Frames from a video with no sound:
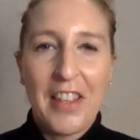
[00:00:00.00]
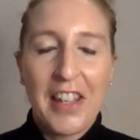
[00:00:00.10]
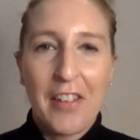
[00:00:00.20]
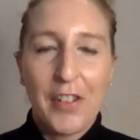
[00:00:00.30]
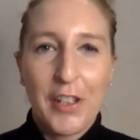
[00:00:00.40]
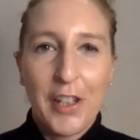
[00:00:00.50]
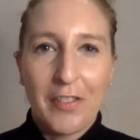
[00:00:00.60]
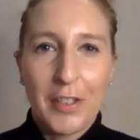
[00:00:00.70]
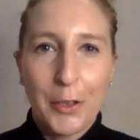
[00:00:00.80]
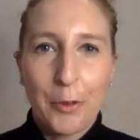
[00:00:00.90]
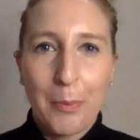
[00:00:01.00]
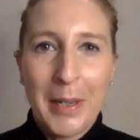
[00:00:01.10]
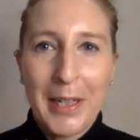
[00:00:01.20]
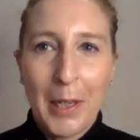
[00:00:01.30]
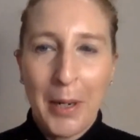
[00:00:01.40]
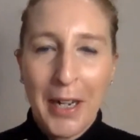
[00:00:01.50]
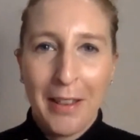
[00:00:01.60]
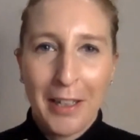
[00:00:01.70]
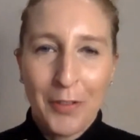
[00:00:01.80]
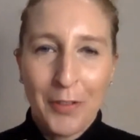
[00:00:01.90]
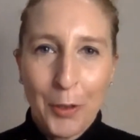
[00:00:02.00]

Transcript: give yourself a social media break, that's for sure.